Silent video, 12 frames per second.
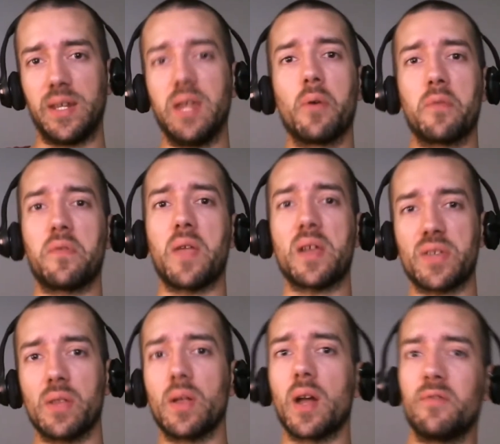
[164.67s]
He reflects
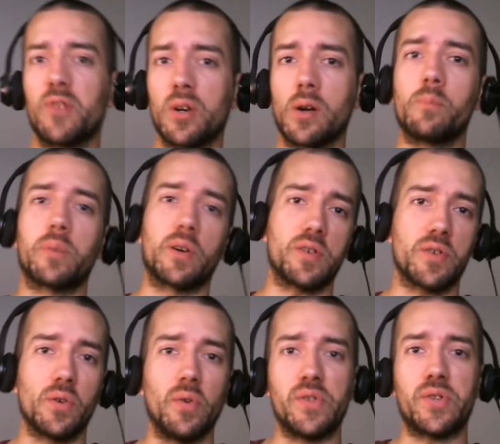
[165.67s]
a lot of our own
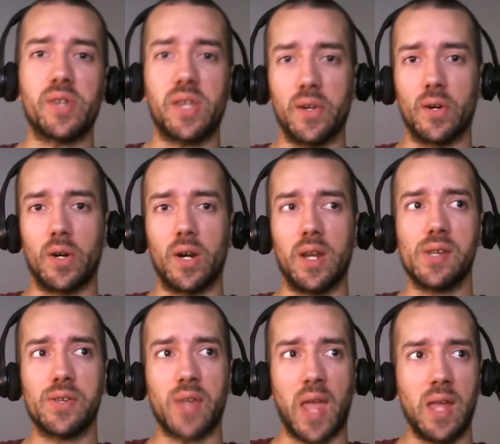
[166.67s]
personal
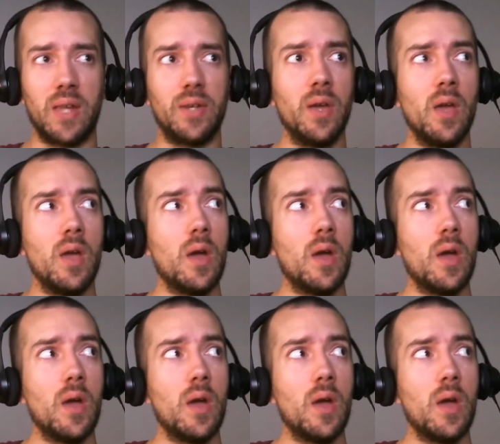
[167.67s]
insecurities, and